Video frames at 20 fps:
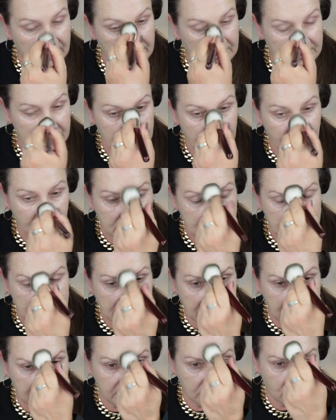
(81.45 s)
It sort of
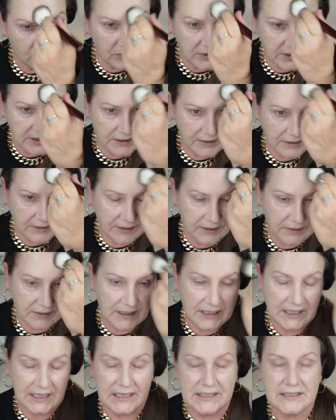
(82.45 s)
started with
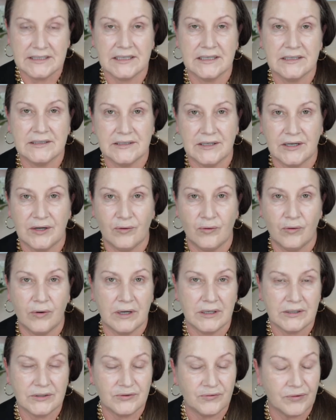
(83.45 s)
these
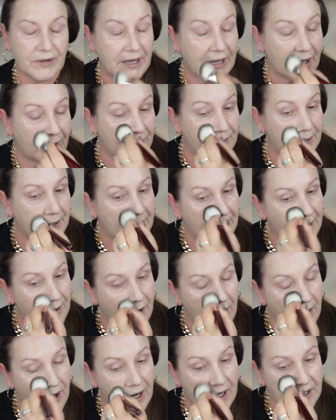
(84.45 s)
Dior Trio
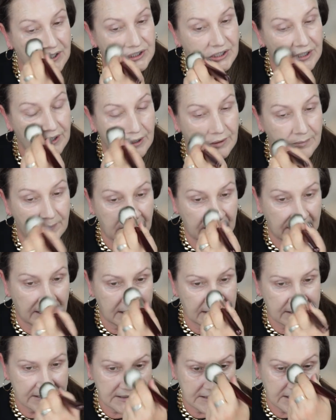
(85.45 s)
eyeshadow
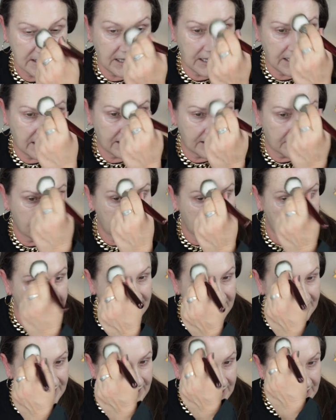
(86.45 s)
palettes, and
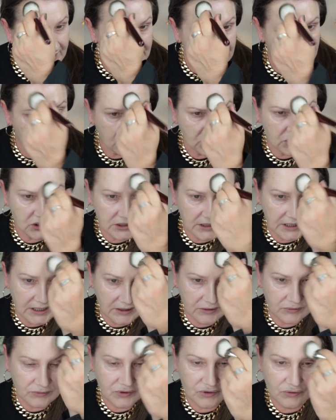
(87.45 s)
then
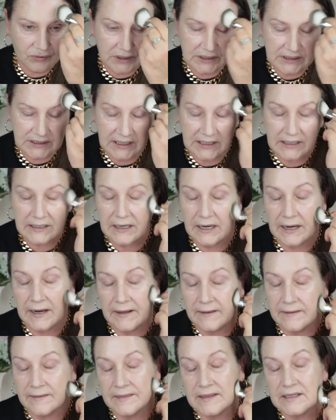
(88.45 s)
Chanel joined in,
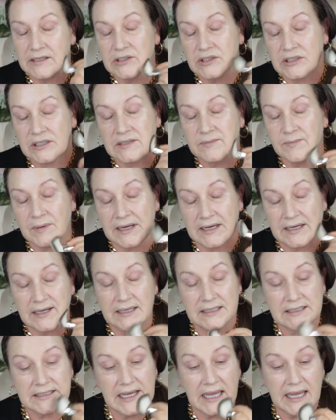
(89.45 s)
and there's just been
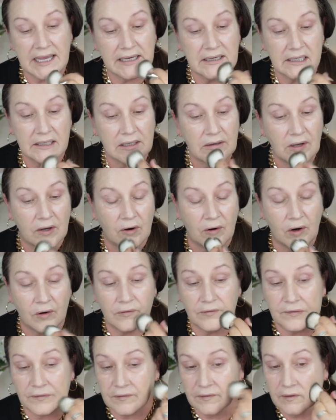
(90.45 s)
a ton
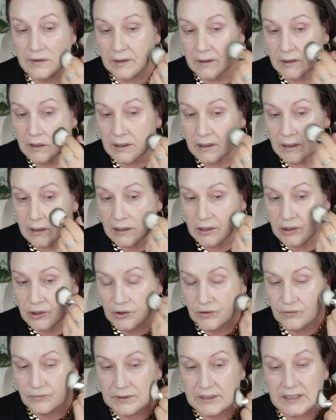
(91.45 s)
of
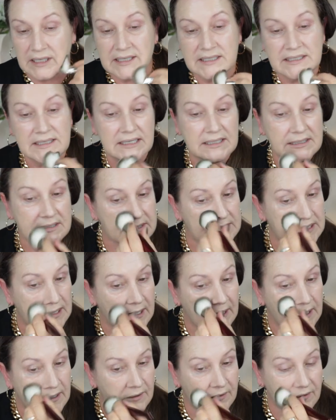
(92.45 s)
new releases.
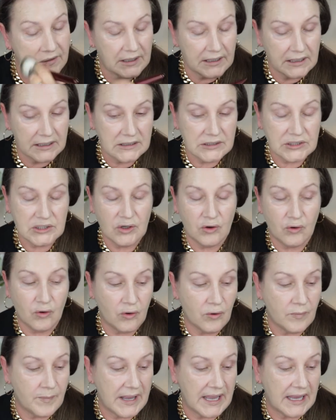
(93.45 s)
The
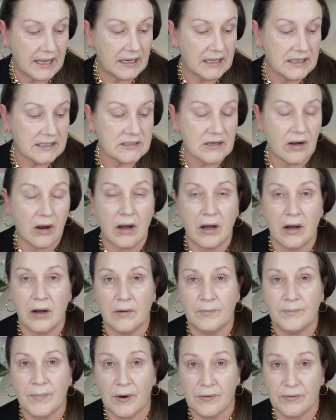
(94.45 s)
Dior palette,
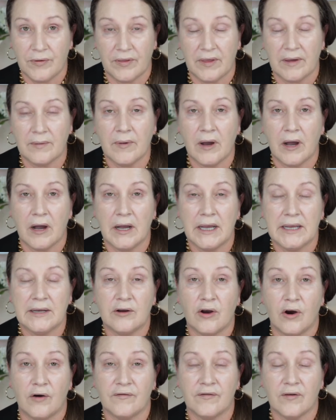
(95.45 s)
both of them I
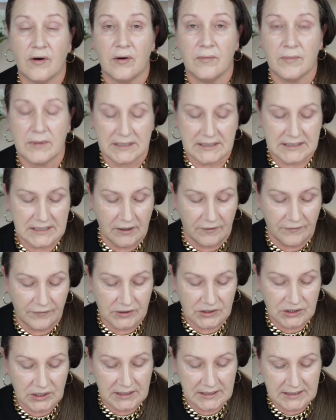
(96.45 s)
got from
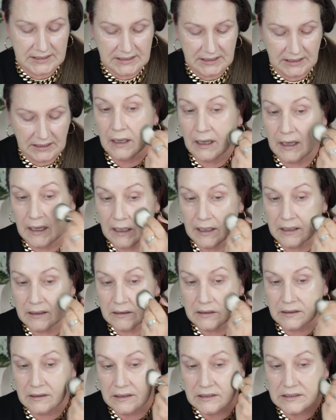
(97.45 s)
Selfridges,
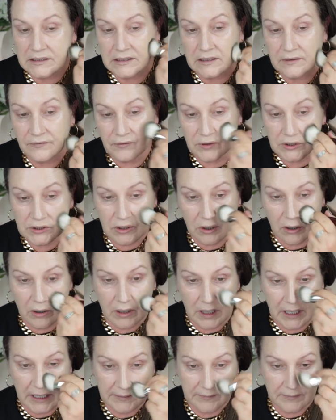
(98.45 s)
and the delivery
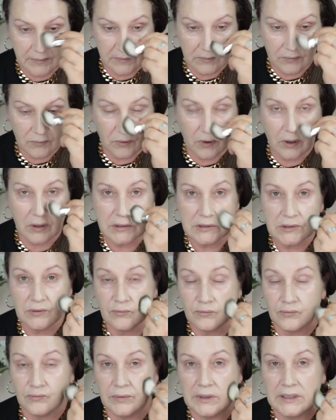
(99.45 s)
time was
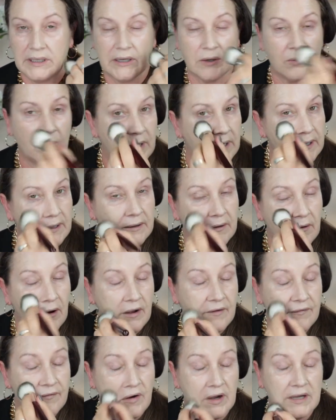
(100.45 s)
really quick.
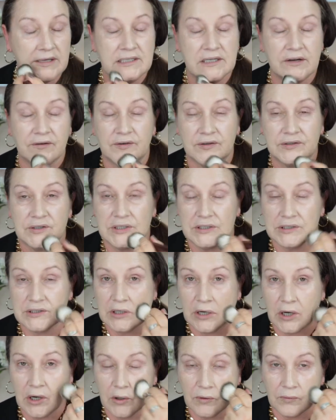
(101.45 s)
I find Selfridges
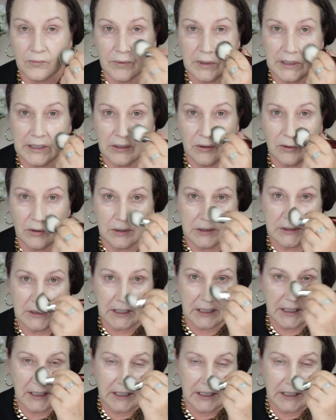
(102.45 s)
really good.